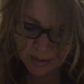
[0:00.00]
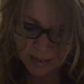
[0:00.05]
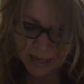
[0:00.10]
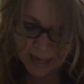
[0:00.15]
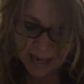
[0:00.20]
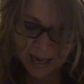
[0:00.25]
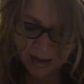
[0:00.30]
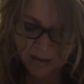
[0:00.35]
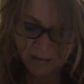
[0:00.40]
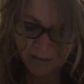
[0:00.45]

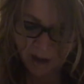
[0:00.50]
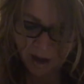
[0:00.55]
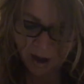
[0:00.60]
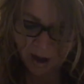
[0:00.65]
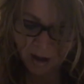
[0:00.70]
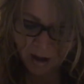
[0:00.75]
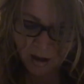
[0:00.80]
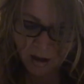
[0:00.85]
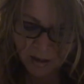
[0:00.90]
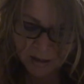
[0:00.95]
Have a
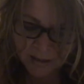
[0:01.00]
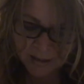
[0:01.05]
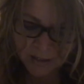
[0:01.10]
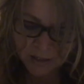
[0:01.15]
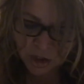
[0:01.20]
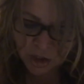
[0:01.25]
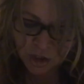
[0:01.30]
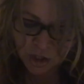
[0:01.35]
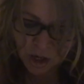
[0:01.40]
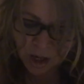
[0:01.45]
holly
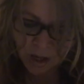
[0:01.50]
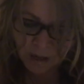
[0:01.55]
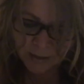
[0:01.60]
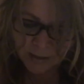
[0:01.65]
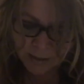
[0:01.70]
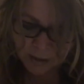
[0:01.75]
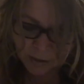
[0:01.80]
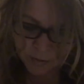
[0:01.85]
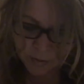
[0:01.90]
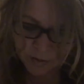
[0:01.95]

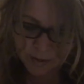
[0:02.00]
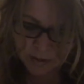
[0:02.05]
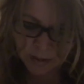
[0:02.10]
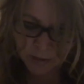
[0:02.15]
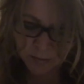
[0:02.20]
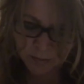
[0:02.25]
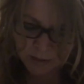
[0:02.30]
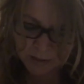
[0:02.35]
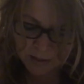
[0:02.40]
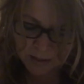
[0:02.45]
jolly
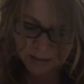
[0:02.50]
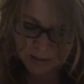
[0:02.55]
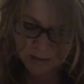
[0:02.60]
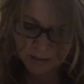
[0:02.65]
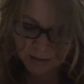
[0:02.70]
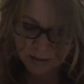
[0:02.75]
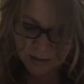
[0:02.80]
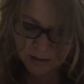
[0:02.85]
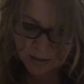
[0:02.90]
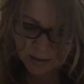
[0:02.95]
Christmas.